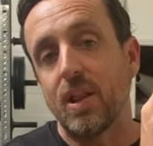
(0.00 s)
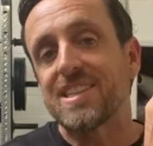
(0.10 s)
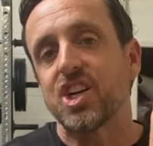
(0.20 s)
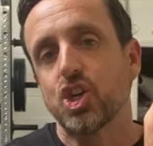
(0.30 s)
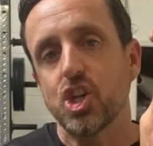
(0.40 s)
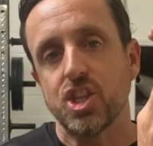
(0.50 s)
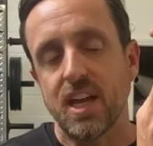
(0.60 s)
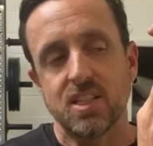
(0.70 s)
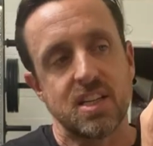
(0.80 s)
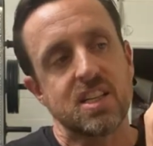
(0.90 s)
Now, that's a good
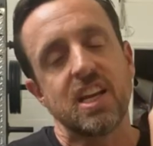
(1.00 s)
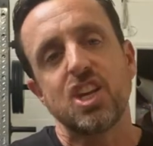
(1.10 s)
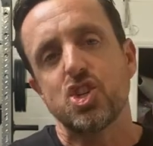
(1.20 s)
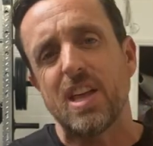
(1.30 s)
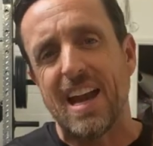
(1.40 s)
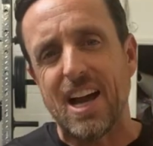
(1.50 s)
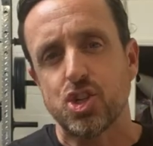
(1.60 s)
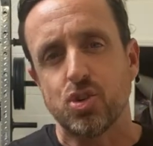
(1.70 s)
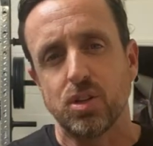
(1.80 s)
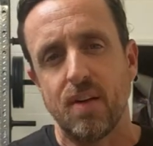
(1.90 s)
thing. So that's gonna get you that
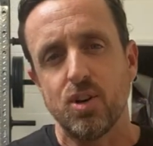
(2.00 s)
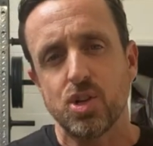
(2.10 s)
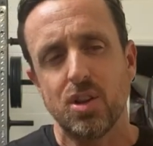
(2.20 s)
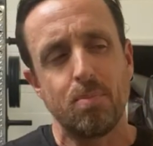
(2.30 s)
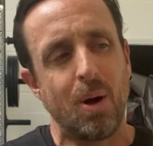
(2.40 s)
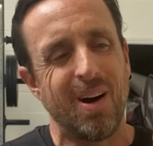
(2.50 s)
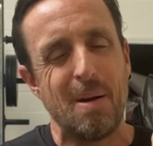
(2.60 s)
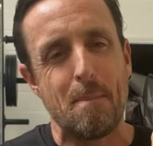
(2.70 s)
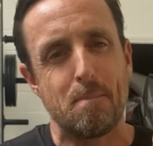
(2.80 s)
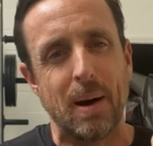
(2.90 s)
extra leverage on the bar,